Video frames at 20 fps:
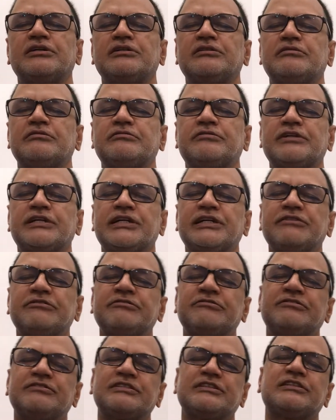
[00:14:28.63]

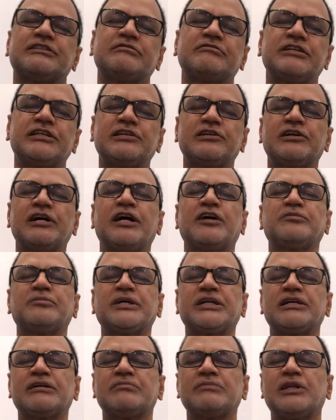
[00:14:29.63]
forgive, the video has
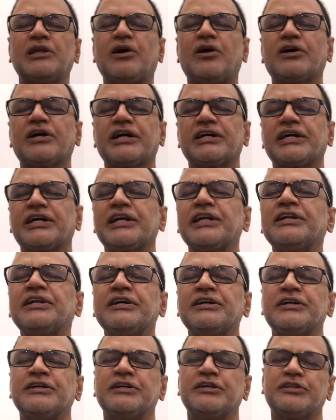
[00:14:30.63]
become long again.
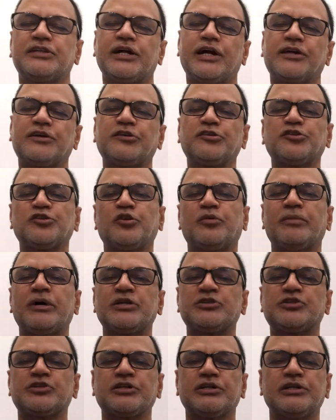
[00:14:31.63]
Thank you so
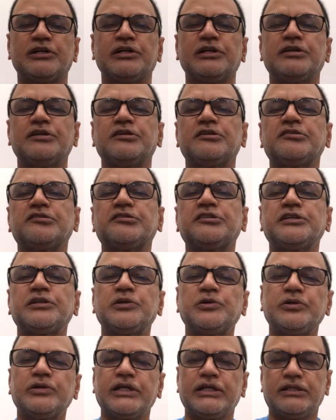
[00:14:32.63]
much. See
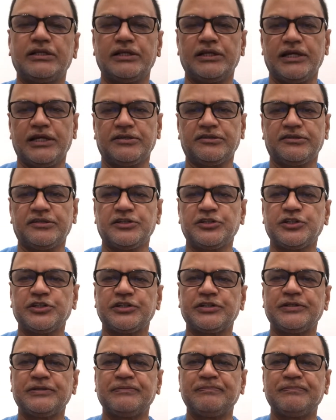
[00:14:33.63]
you in the next session.